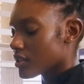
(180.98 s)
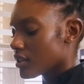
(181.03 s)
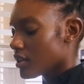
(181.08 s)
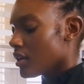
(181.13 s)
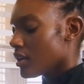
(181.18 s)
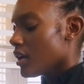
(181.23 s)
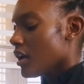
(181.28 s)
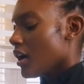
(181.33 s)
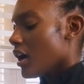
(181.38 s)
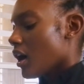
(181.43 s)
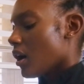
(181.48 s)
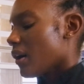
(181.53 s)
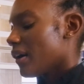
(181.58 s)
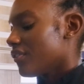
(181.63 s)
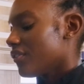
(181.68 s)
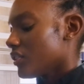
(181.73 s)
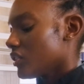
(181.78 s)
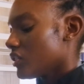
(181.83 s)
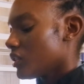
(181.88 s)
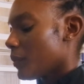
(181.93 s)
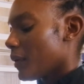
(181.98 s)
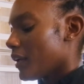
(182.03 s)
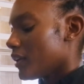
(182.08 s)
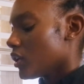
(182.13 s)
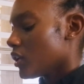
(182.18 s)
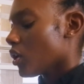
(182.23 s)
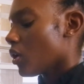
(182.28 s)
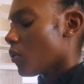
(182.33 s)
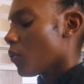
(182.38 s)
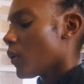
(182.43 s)
sauce. However,
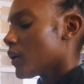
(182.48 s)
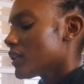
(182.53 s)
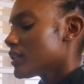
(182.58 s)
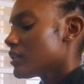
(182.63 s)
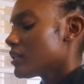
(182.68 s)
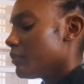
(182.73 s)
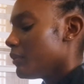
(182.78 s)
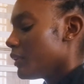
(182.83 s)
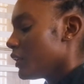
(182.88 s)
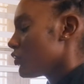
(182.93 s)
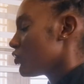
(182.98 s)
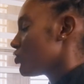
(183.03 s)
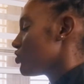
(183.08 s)
depending on what